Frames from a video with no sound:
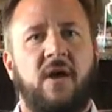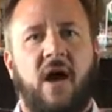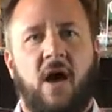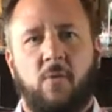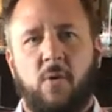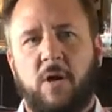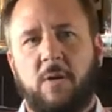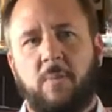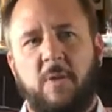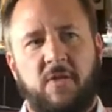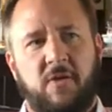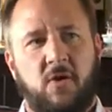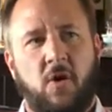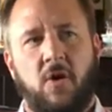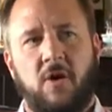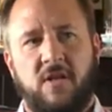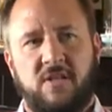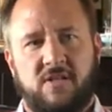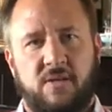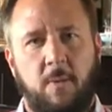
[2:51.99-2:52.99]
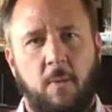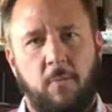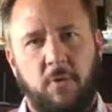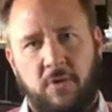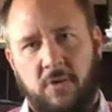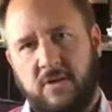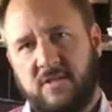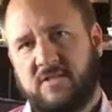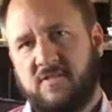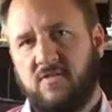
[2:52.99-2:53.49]
I recommend the guardians come up with
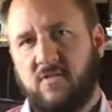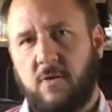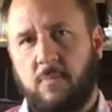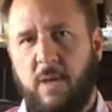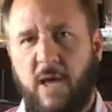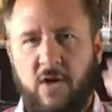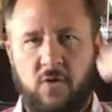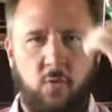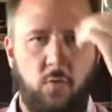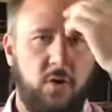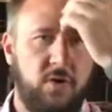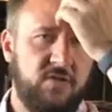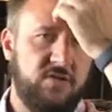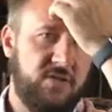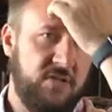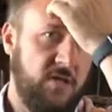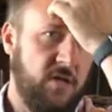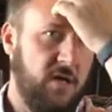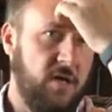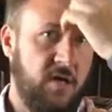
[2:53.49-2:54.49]
a list of command words,